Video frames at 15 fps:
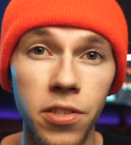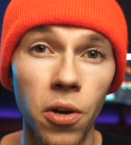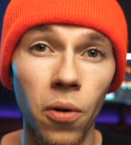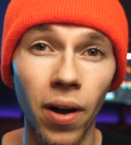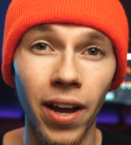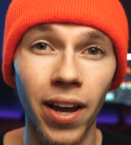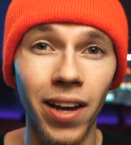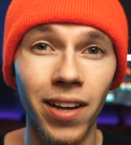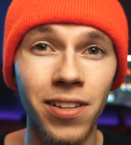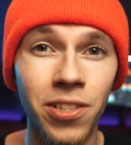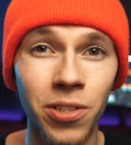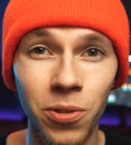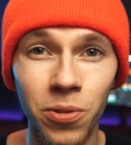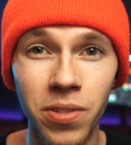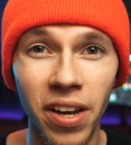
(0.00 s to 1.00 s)
so I had
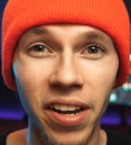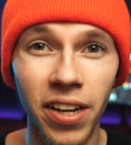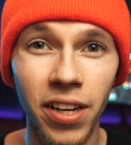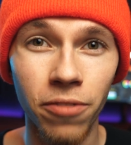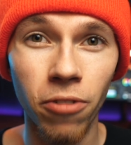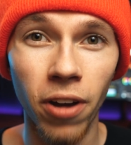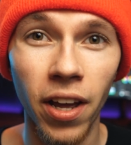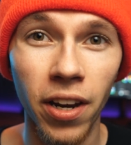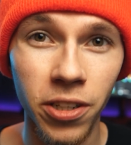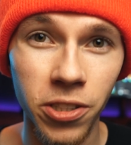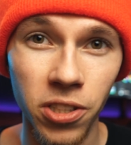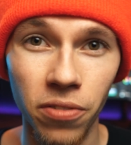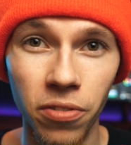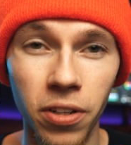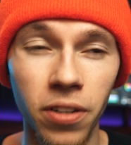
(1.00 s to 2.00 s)
to take advantage
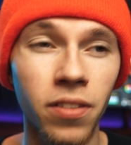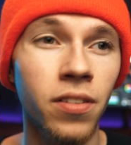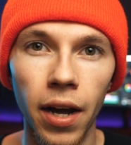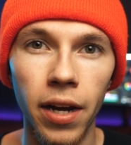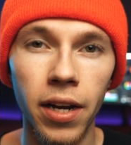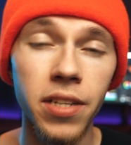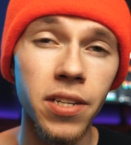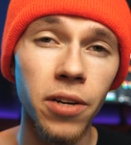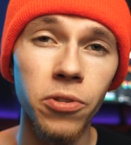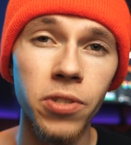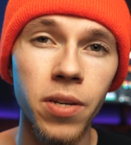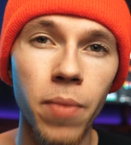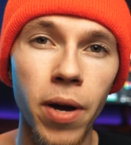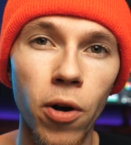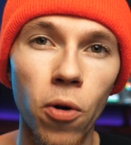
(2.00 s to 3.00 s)
of it. I guess I would
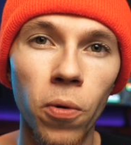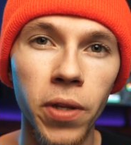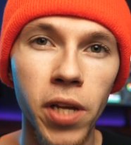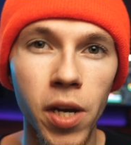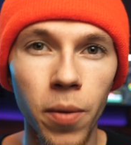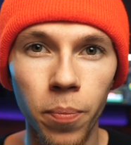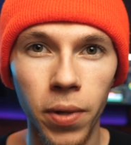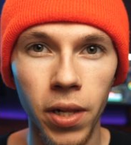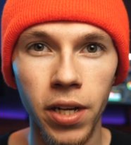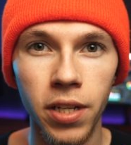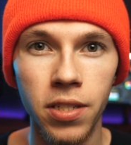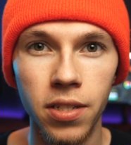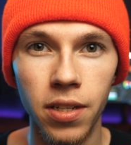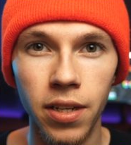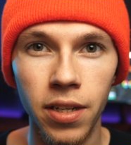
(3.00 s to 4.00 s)
say my only
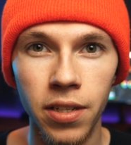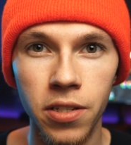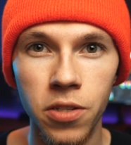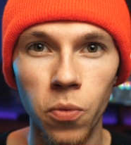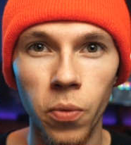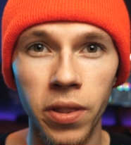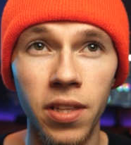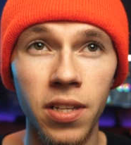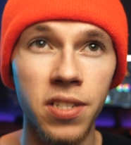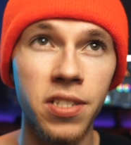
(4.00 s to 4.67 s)
complaint is with the